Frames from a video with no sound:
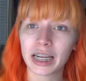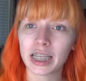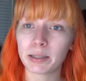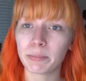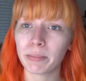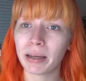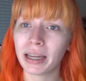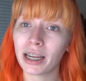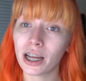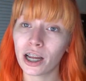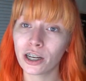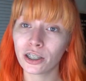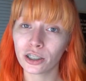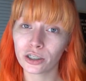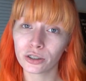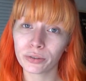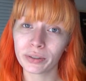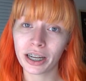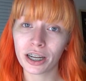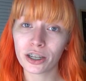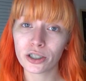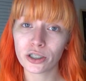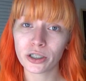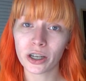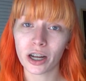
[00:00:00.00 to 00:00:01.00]
And I spent under
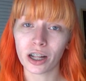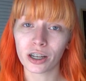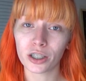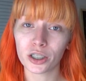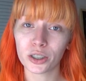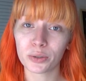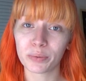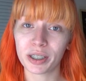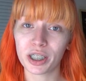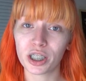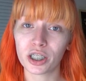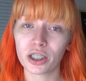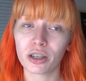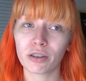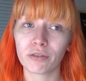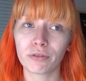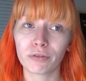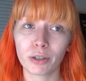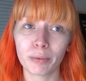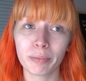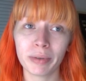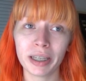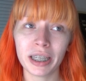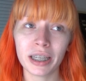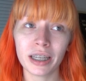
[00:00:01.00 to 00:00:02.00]
$300, which
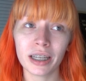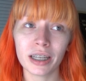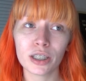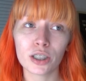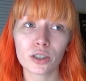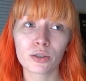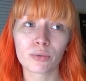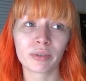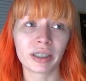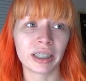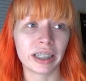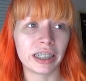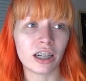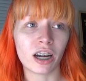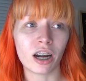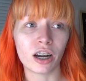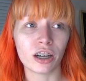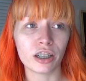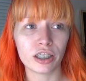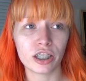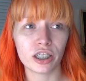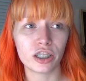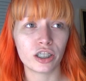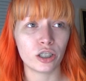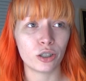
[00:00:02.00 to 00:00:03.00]
for me is really
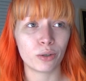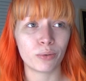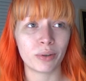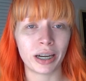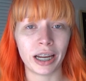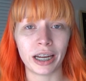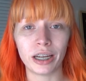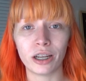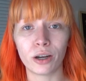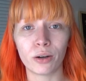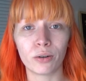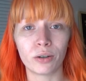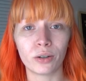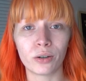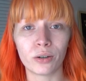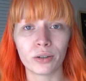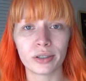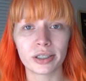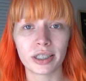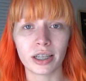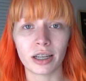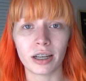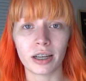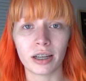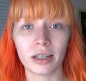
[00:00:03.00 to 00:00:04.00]
hard to do when I go to
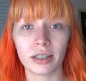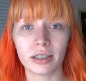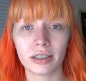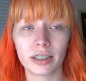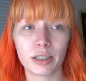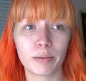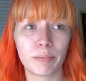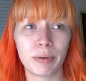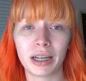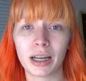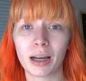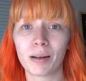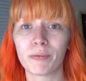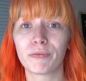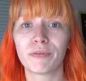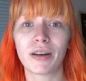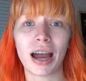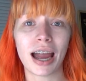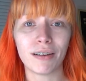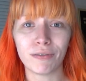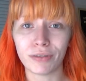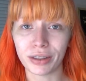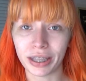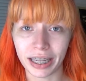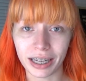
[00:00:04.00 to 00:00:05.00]
Ulta to pick up
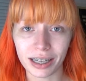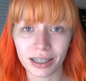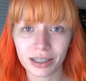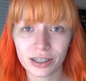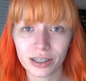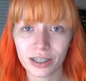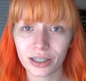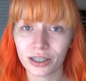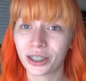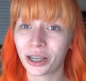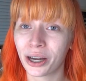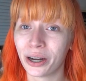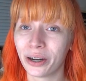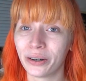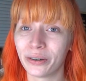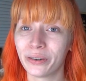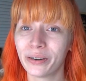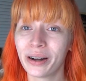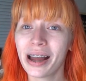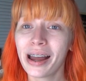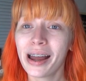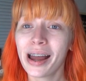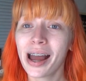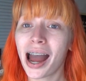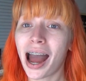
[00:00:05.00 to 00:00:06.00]
five things.
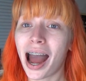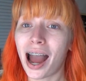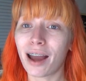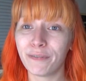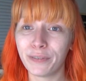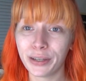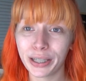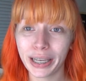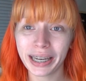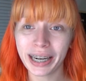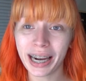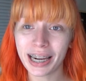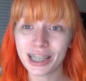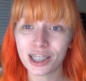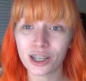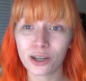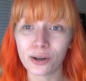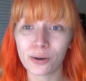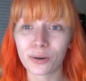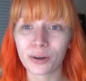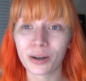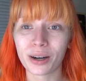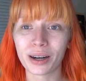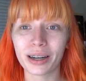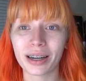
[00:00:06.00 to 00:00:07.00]
So I feel like I
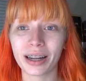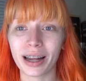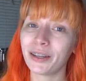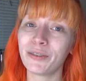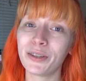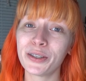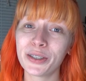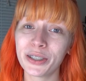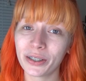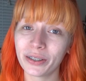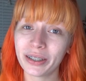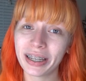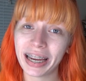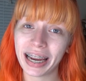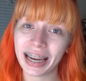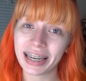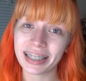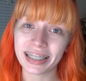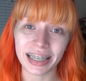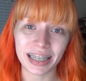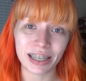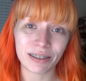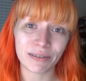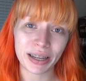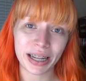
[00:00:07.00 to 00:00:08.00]
scored. If you still
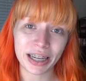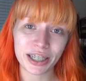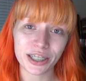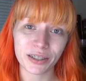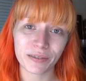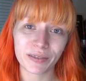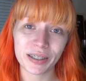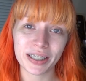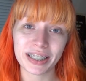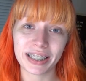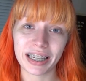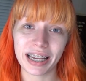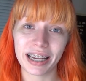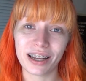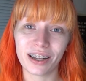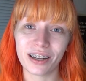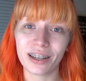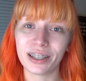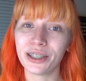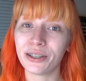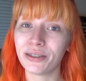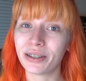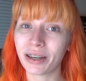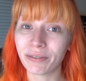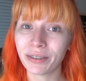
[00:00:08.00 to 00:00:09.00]
can take advantage of the
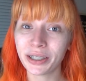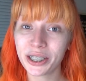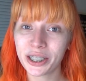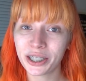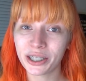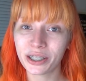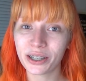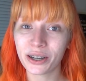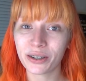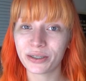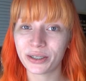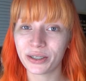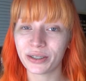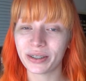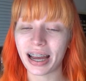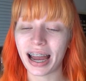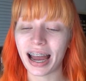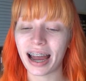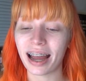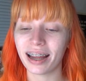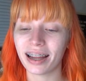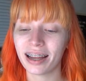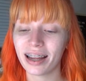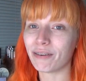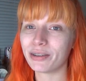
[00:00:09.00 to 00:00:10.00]
sale, you definitely should go do
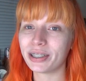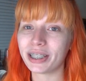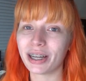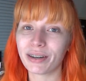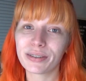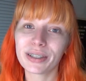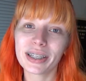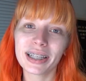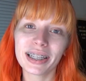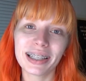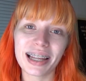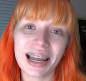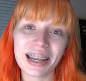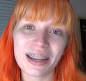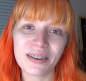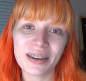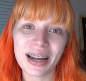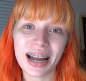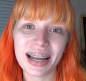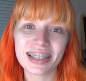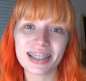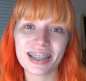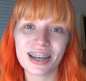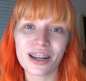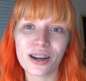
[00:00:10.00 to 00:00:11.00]
that. I will definitely let you
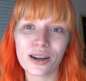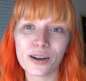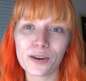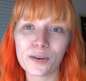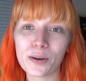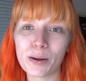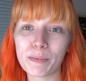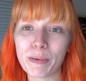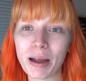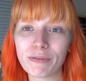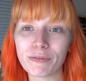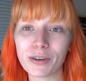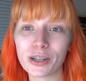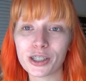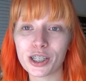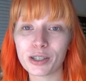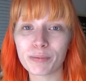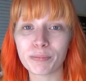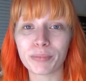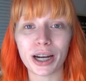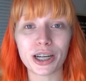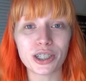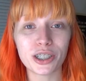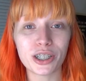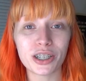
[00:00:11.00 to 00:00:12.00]
guys know my
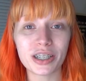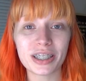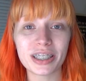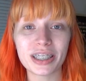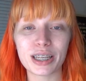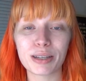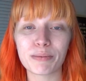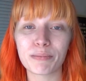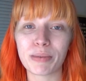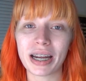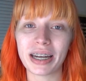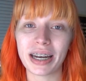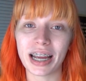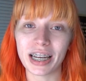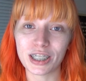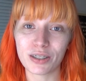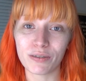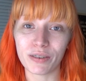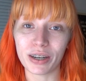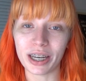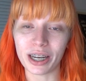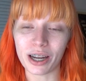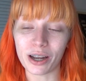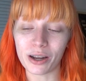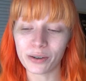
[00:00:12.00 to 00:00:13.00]
first impressions in my
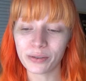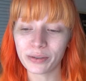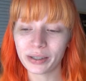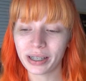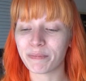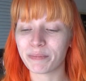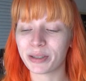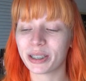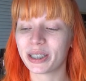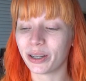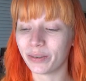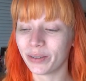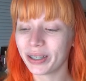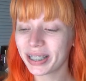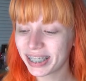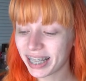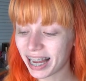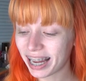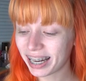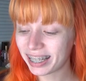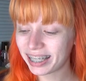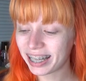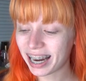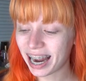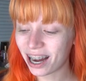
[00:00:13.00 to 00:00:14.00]
next video. I'm so
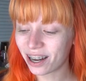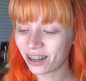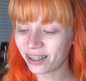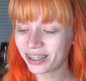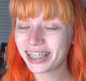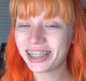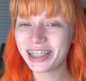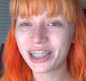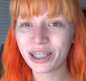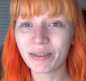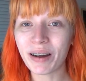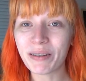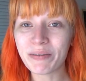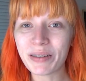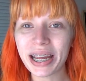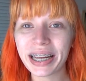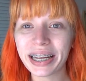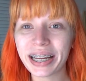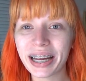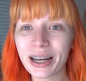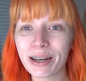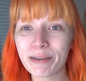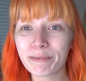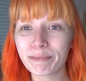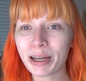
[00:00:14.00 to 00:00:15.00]
excited now to do my
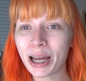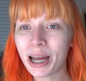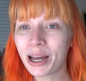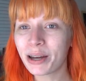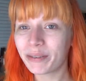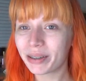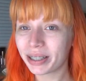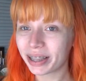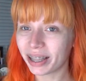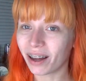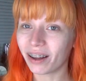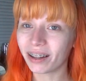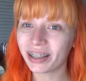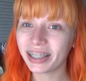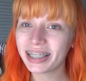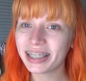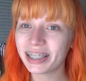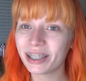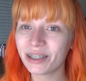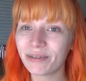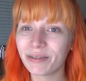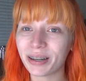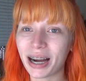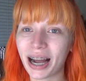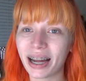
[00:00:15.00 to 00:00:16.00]
makeup with all
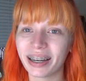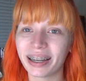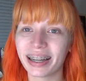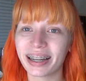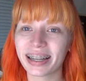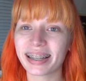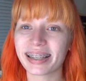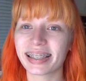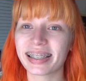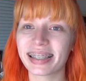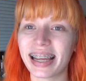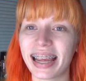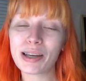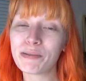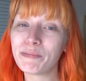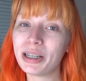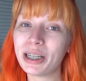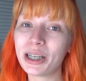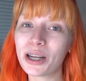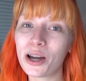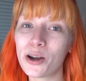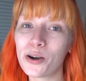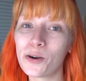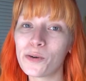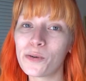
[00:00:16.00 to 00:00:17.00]
these new products. Let
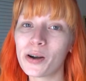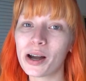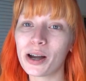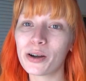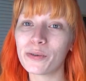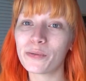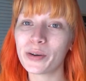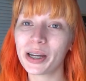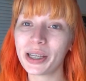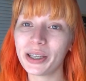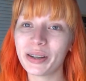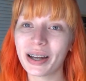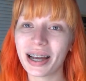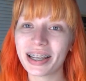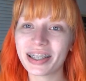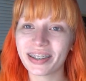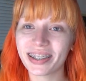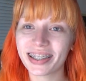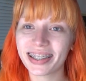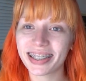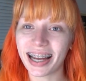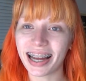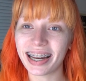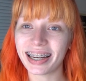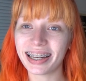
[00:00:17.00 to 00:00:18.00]
me know what you
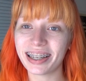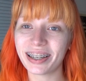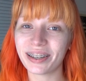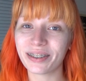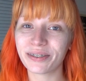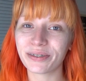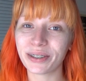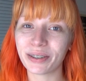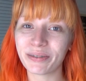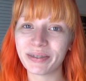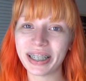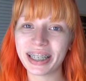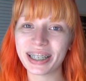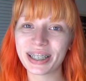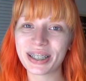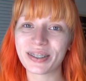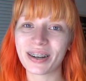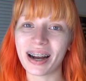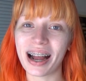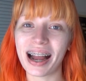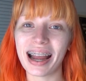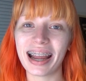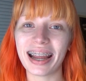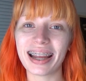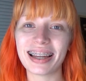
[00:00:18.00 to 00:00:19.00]
guys are excited for me to
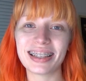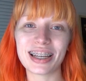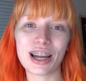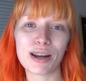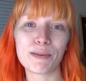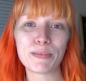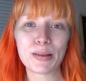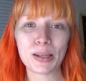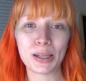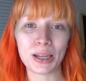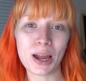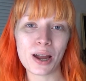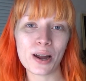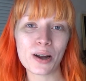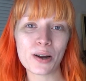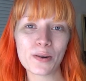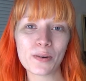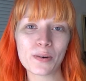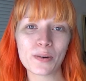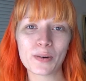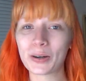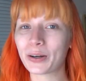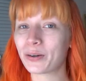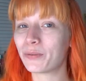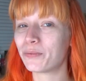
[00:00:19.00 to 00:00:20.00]
try down
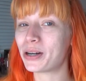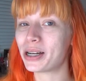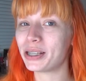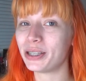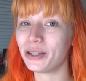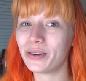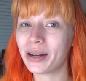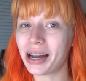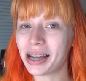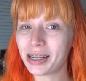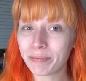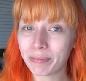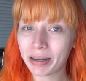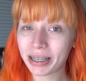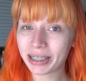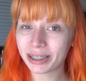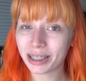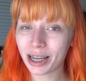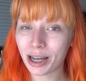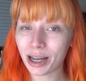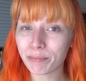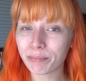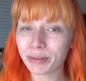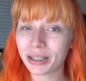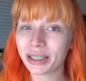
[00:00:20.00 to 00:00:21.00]
below, or what you guys
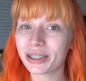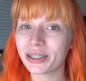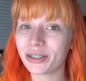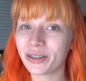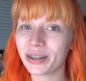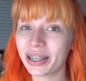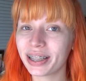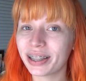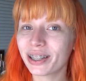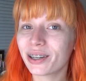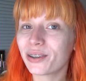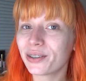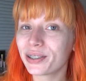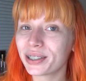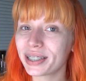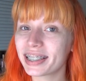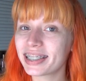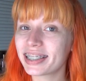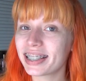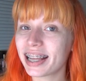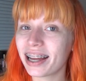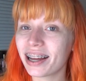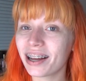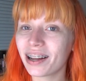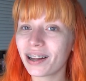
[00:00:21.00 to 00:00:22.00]
picked up during the
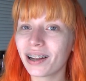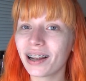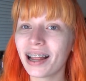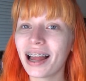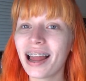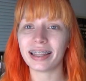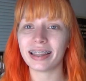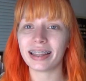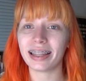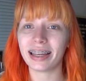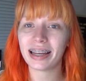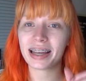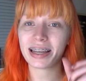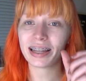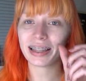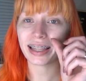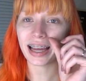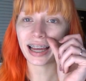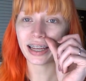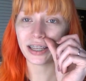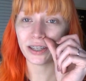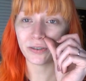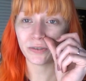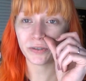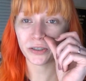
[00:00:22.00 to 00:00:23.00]
Ulta sale. Anything
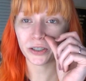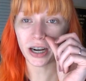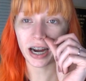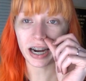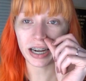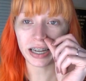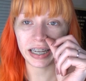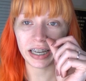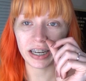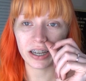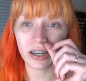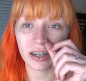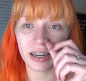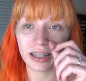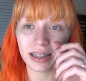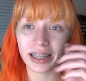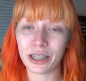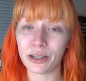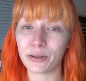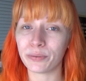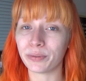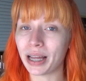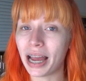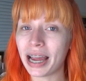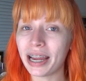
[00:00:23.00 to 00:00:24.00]
that you've tried here
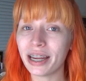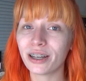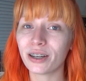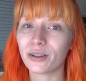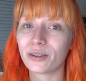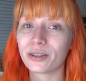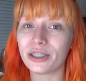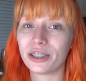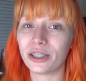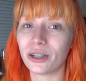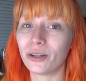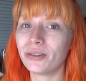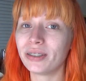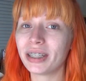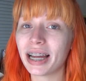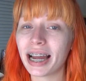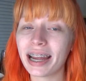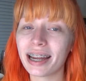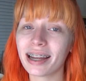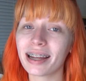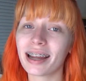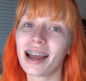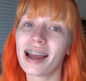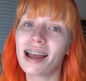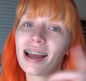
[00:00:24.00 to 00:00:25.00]
that you like or don't
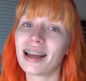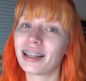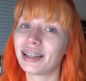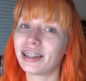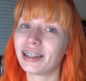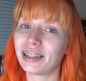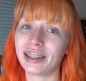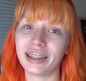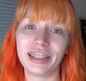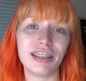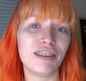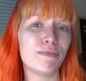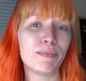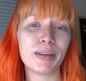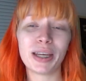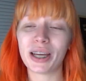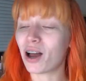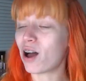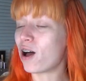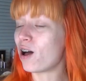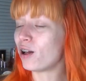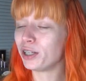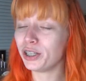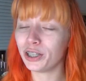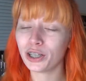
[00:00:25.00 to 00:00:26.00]
like, leave me
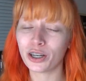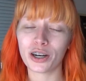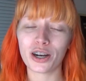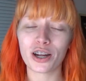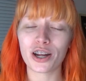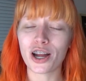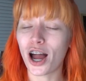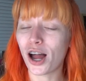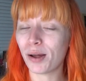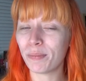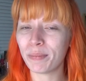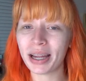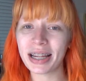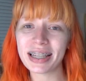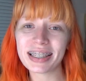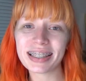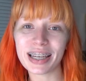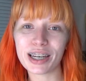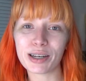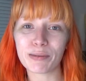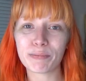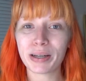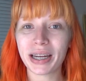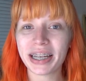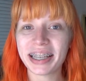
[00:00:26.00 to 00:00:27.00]
all your
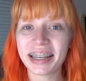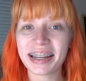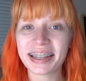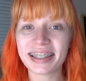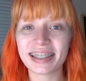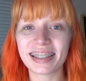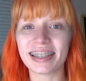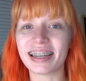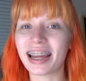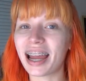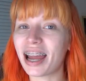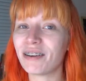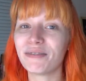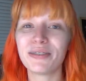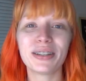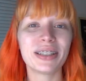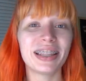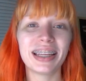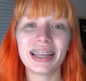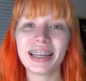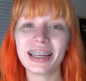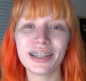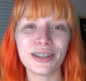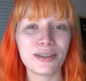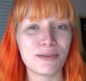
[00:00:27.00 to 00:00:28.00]
comments and opinions and
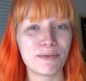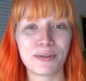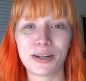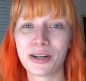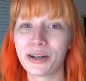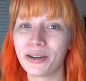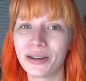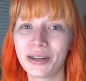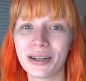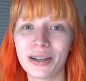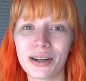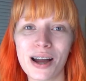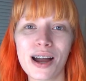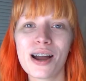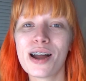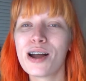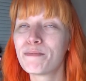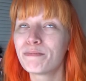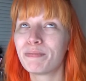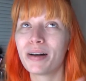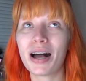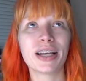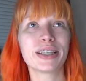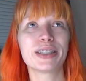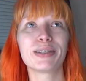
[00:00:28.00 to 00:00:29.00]
everything you could
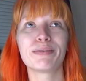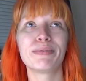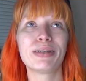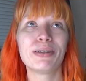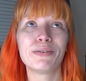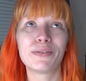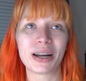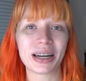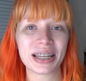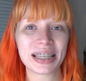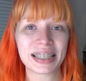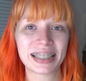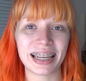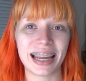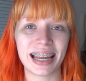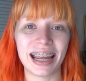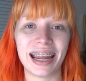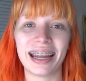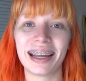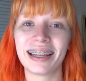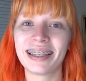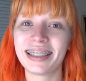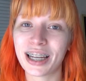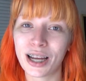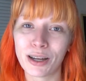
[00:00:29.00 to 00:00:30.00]
possibly want to
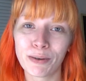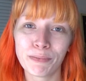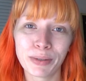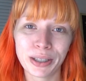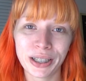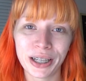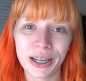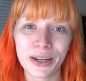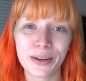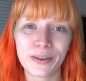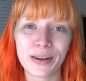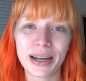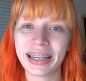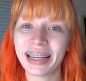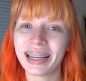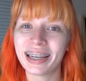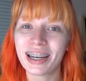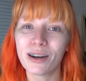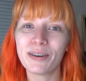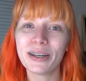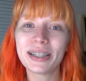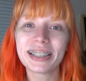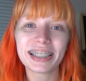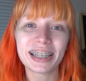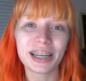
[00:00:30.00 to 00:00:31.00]
say down below. I
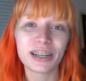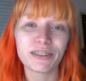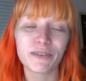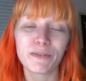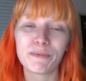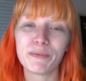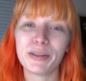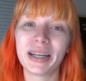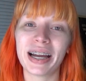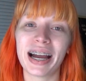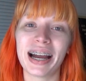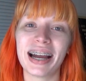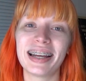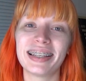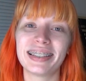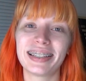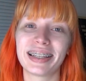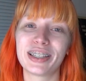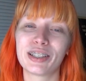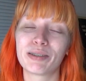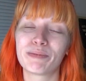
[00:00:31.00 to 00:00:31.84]
cannot wait to hear from you guys.